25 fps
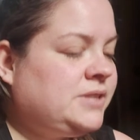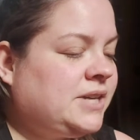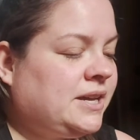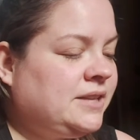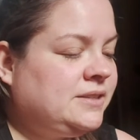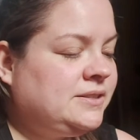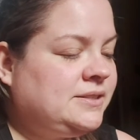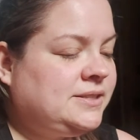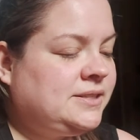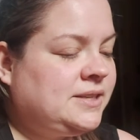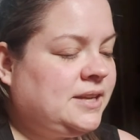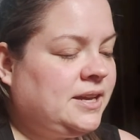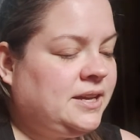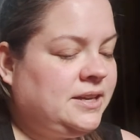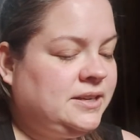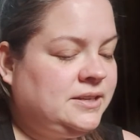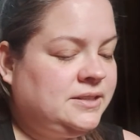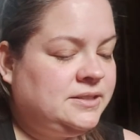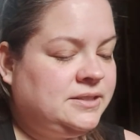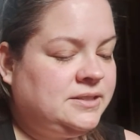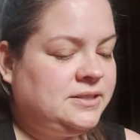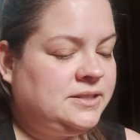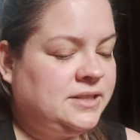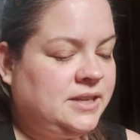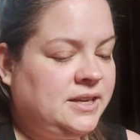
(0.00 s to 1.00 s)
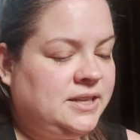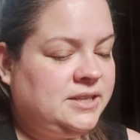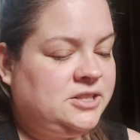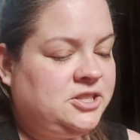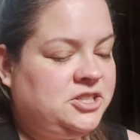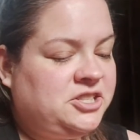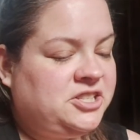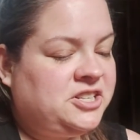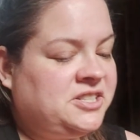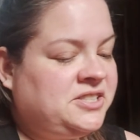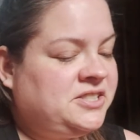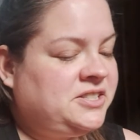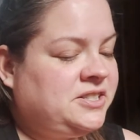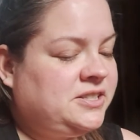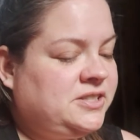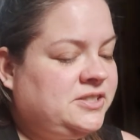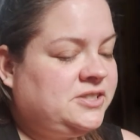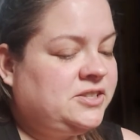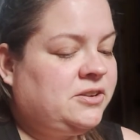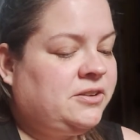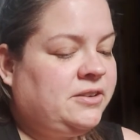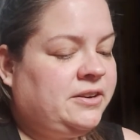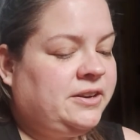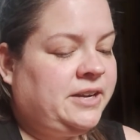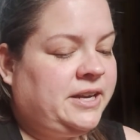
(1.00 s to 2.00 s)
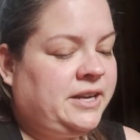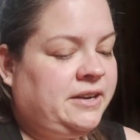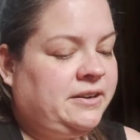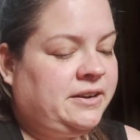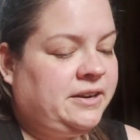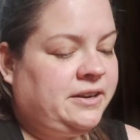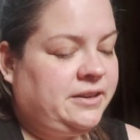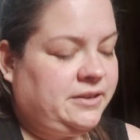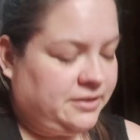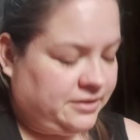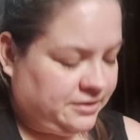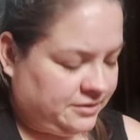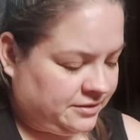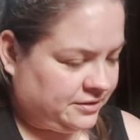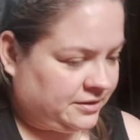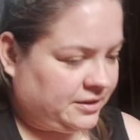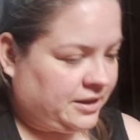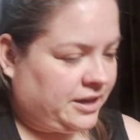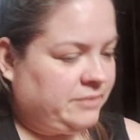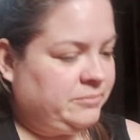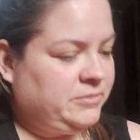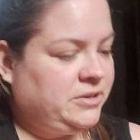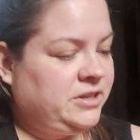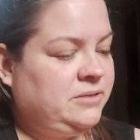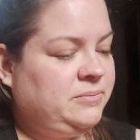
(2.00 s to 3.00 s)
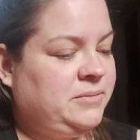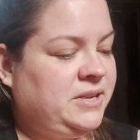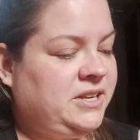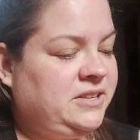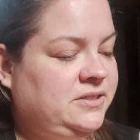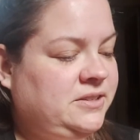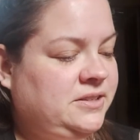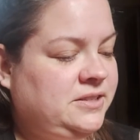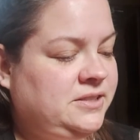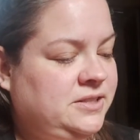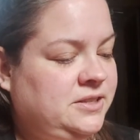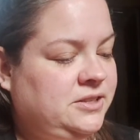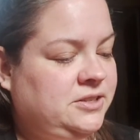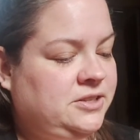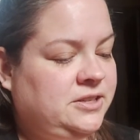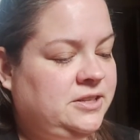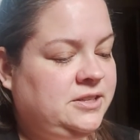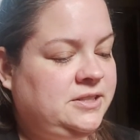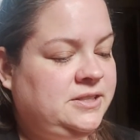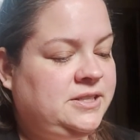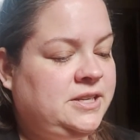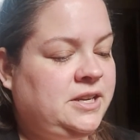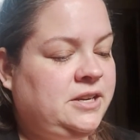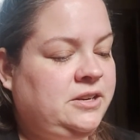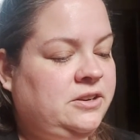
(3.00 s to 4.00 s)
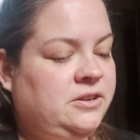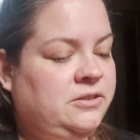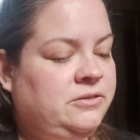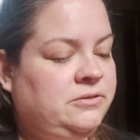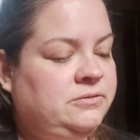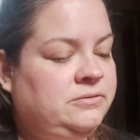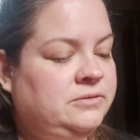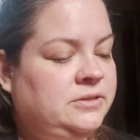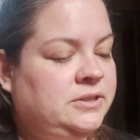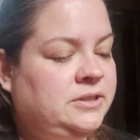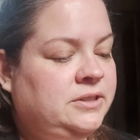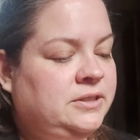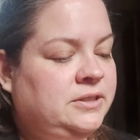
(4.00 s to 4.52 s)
dense. And it's just, sorry, Eric, I'm going to make the decision and say no.